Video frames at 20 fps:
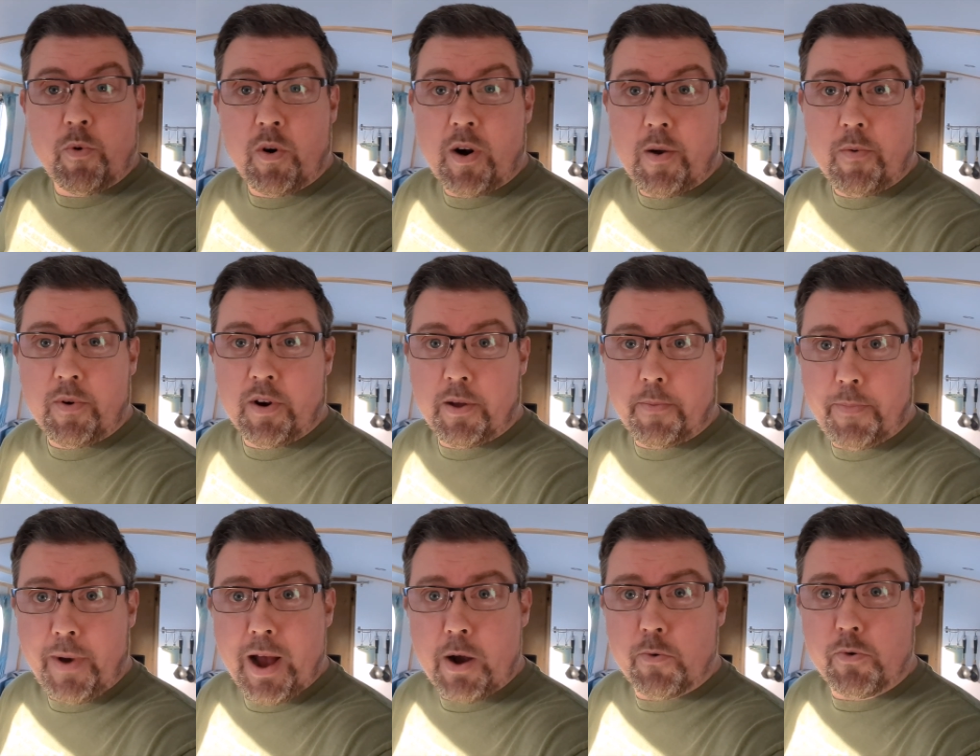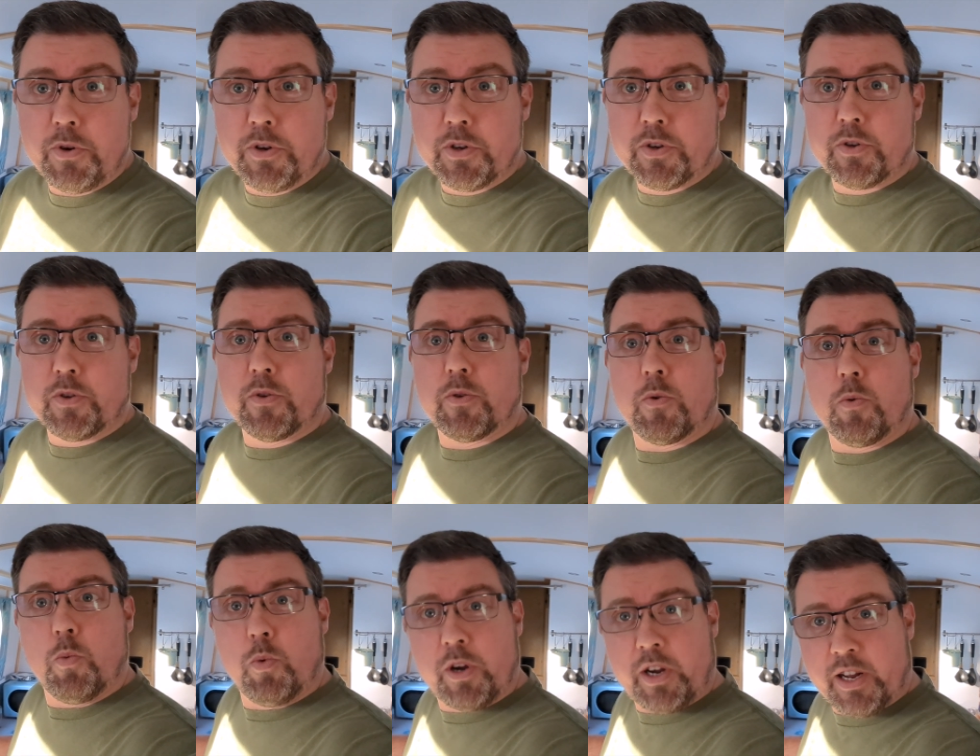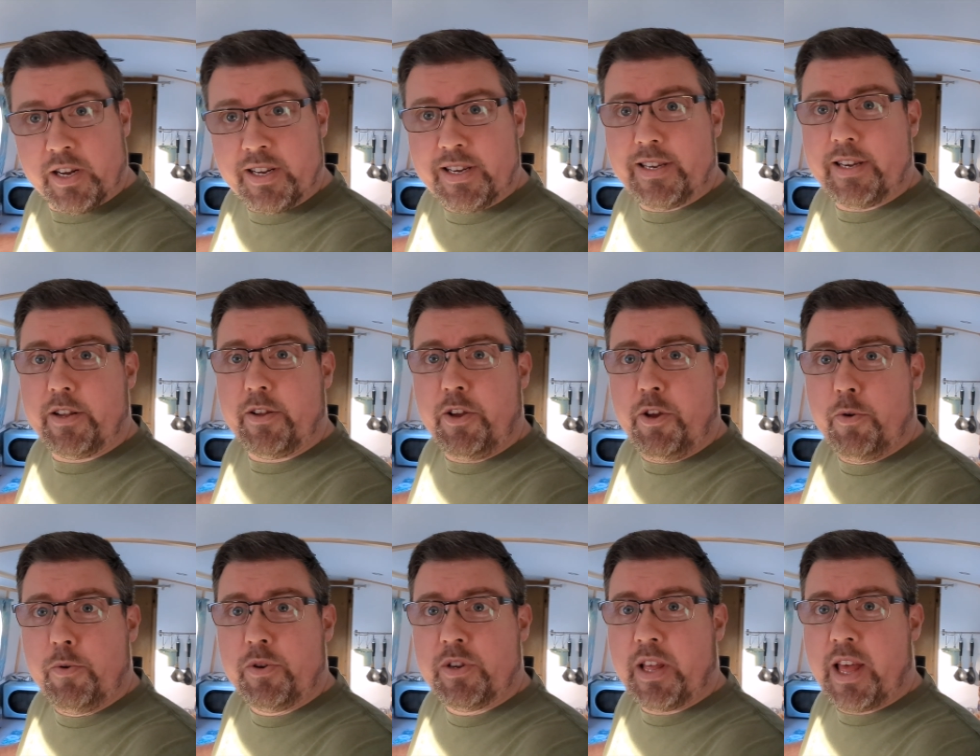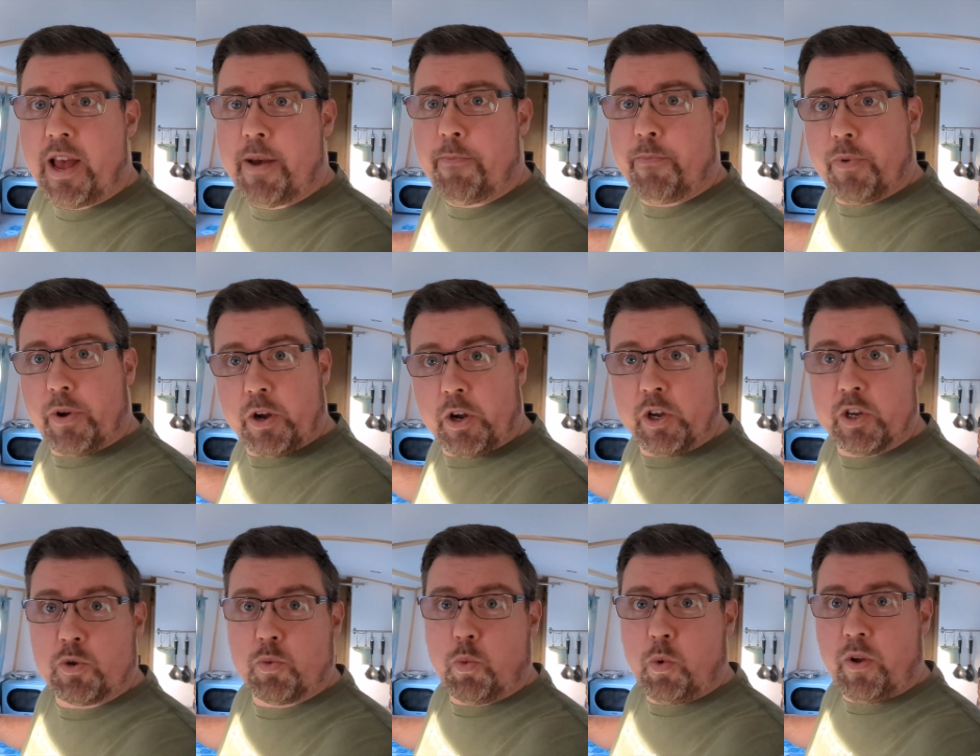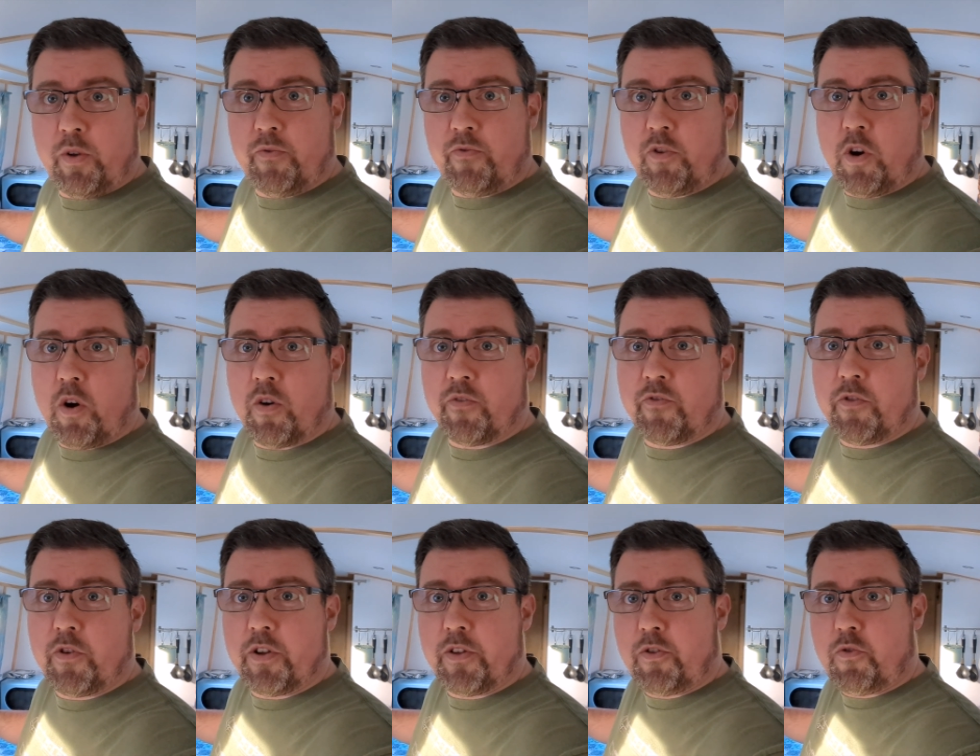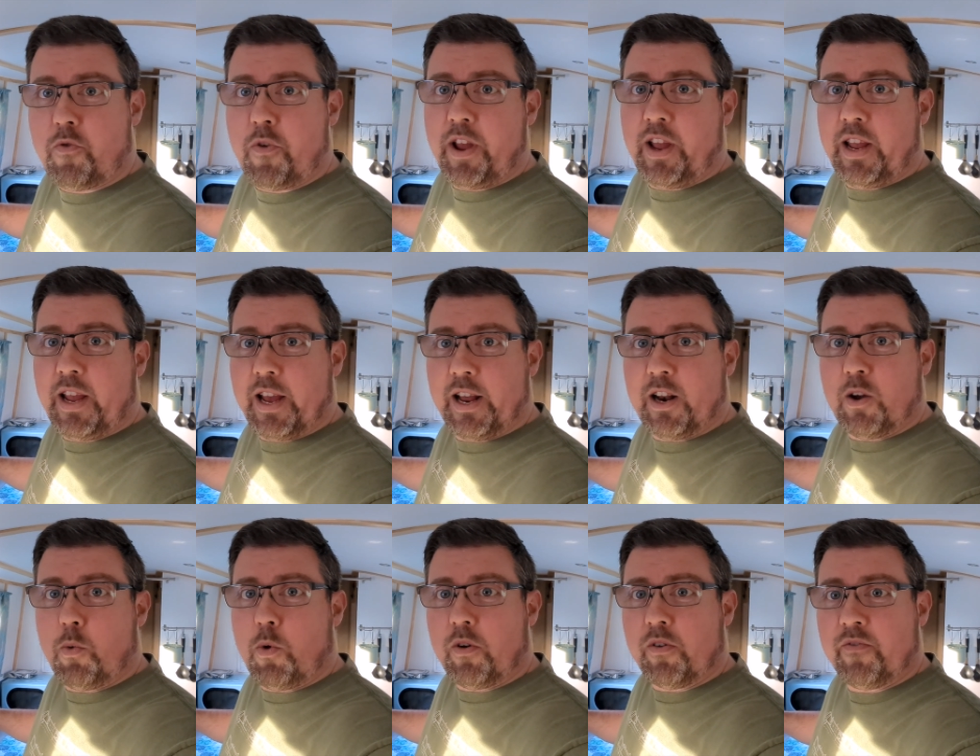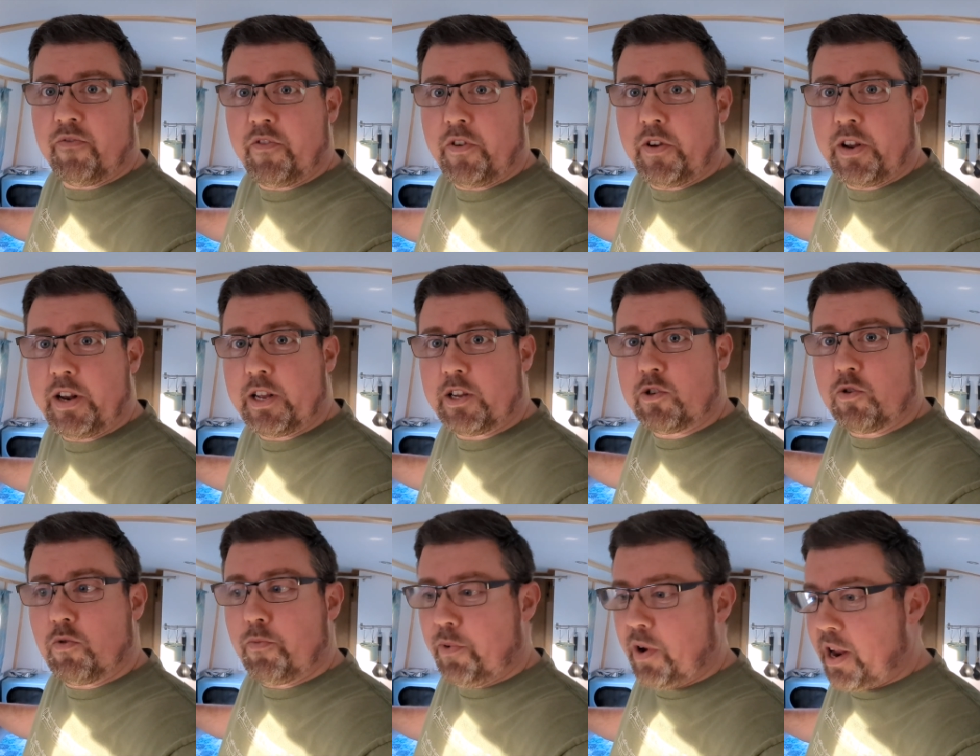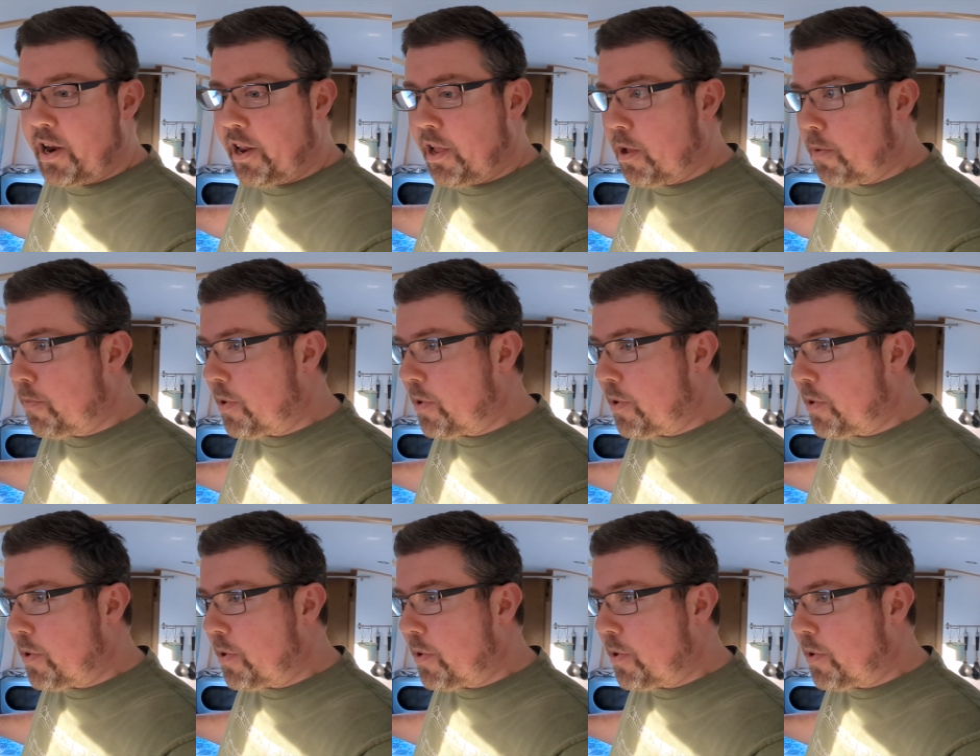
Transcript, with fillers: we're out and about we can still use them because we've gone for a three kilowatt inverter, so plenty of